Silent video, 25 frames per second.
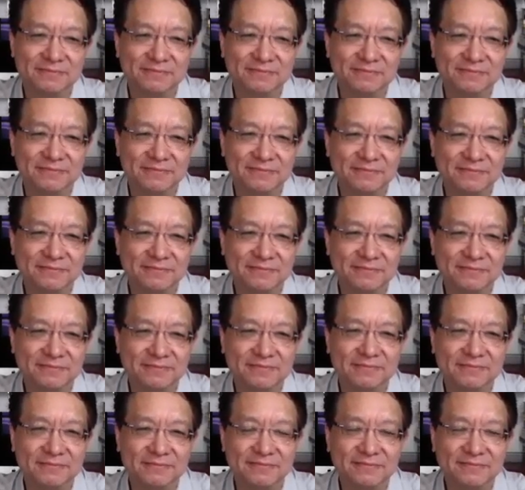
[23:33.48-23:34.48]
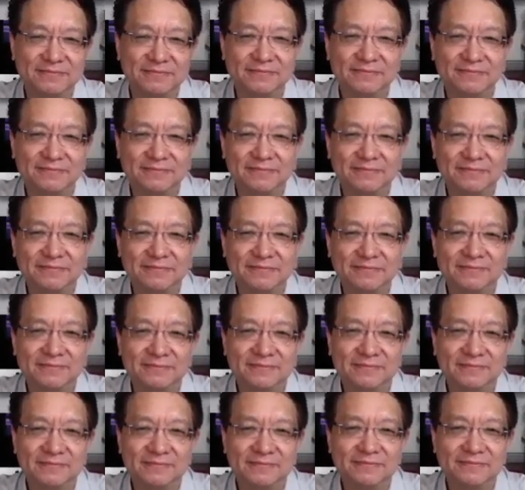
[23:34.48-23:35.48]

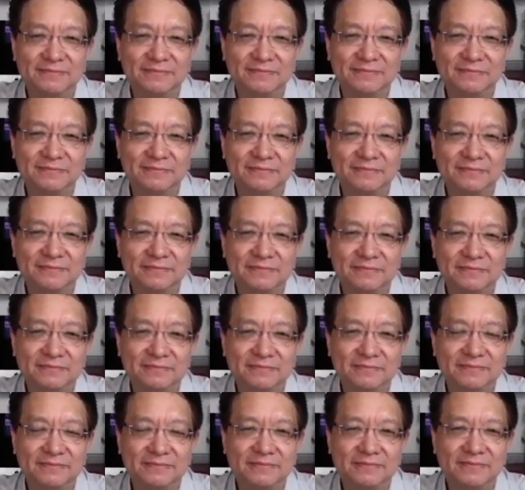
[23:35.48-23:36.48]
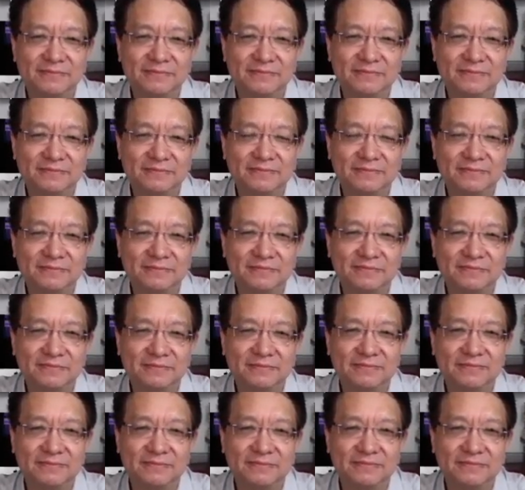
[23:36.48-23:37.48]

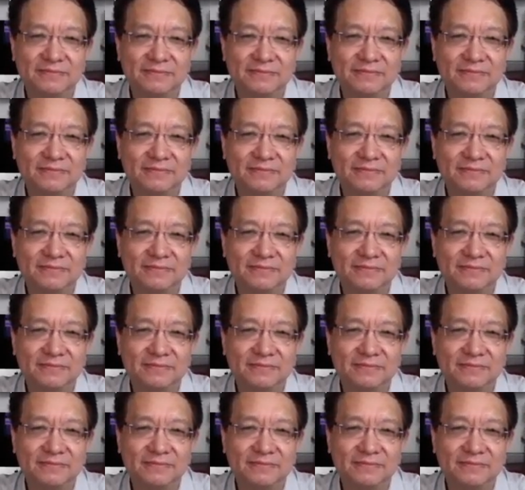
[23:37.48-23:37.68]
No words are spoken by the person on screen.